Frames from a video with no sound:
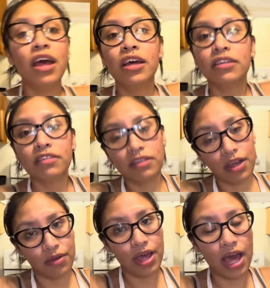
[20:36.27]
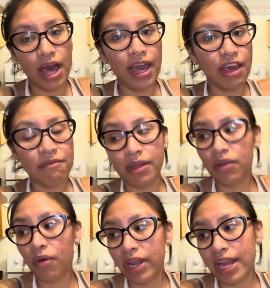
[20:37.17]
So I have been
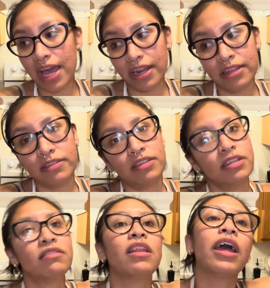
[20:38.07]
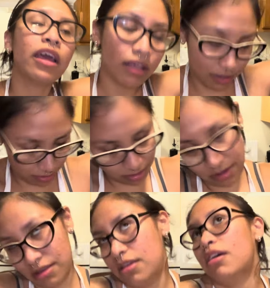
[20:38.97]
going at it since like
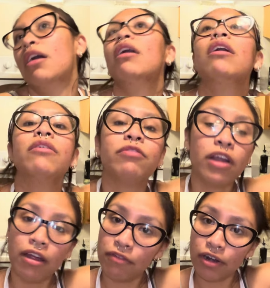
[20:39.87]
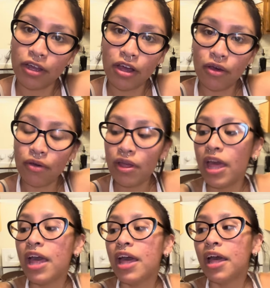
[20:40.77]
forever ago.
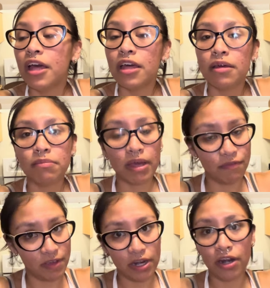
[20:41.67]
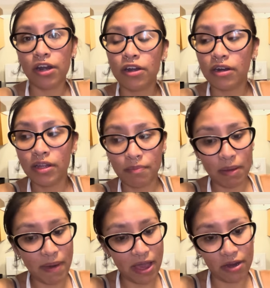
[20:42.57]
My feet hurt, my
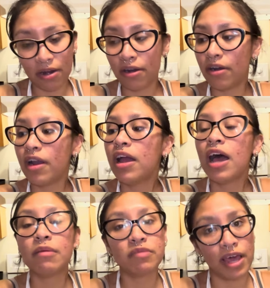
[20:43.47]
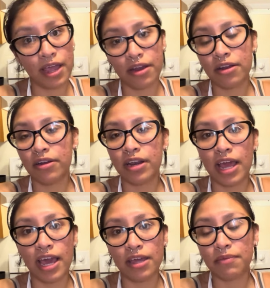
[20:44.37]
back hurt, I'm tired,
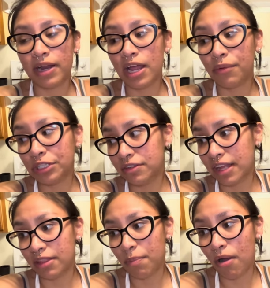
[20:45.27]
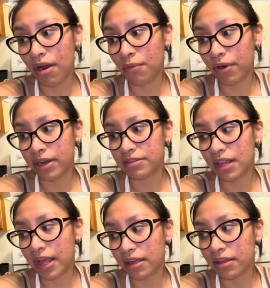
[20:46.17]
and right now we're just at the part where it's
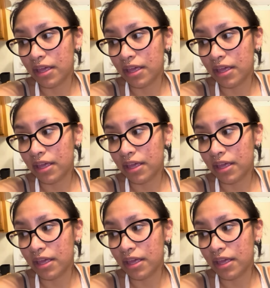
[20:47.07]
like